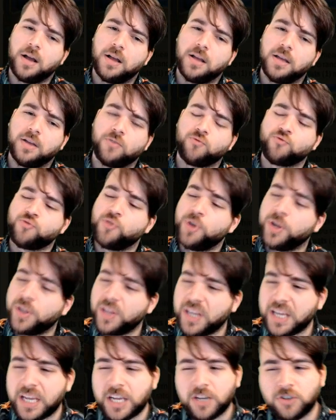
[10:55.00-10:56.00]

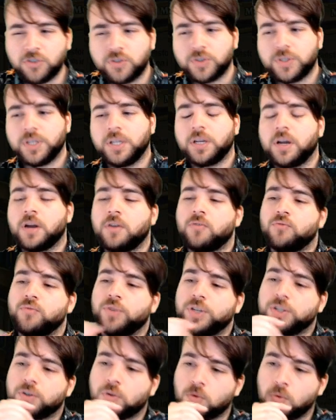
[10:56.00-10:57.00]
Really interesting kind of
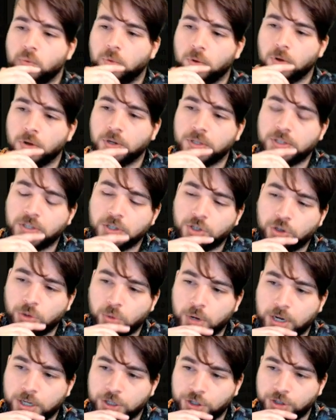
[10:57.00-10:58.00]
risk-reward
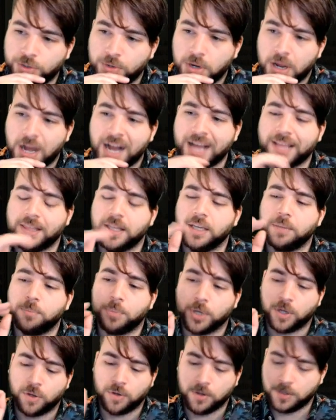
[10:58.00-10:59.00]
situation. I think
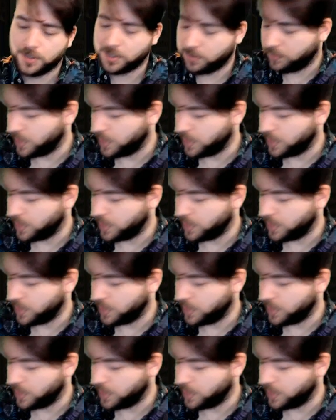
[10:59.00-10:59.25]
because of the